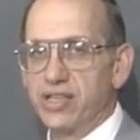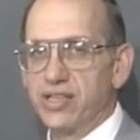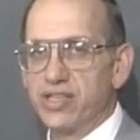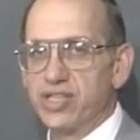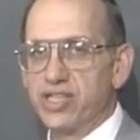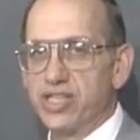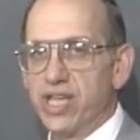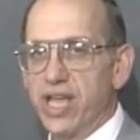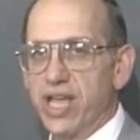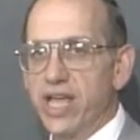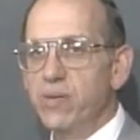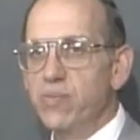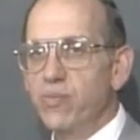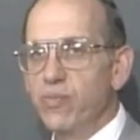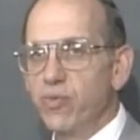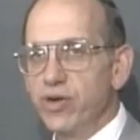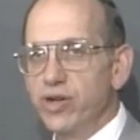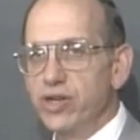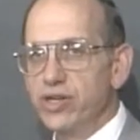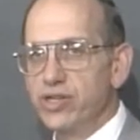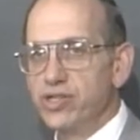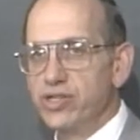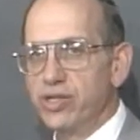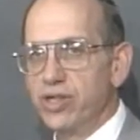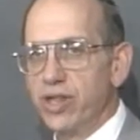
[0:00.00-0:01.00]
the same
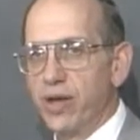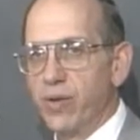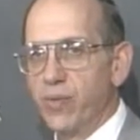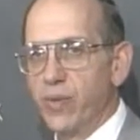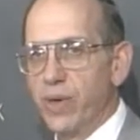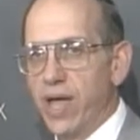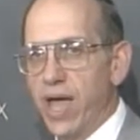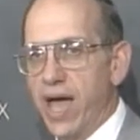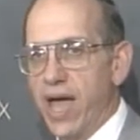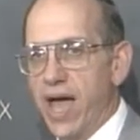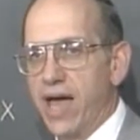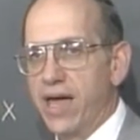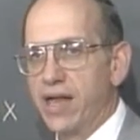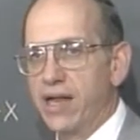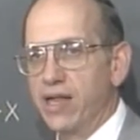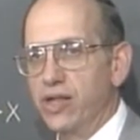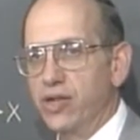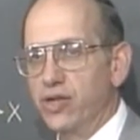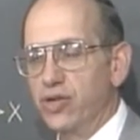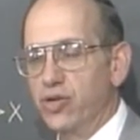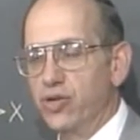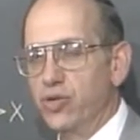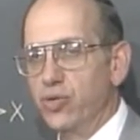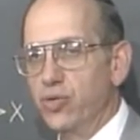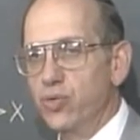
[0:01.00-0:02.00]
region that we had
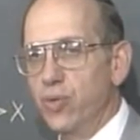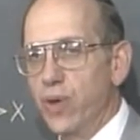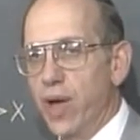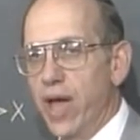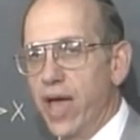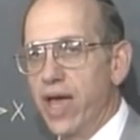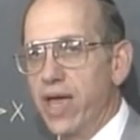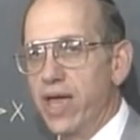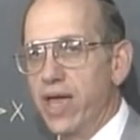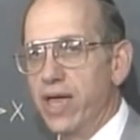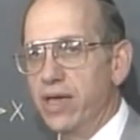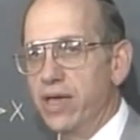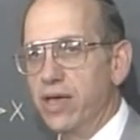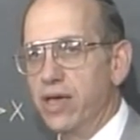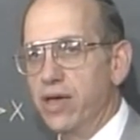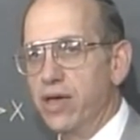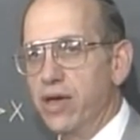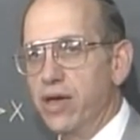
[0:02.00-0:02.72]
in 2a,